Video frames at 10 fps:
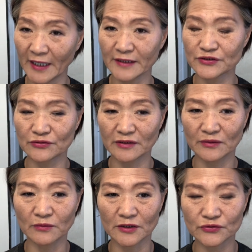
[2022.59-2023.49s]
actually
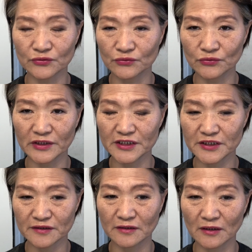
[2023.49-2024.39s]
want to
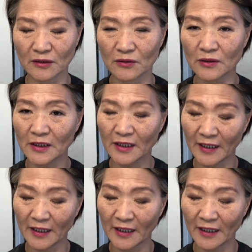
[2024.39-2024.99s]
reach the goal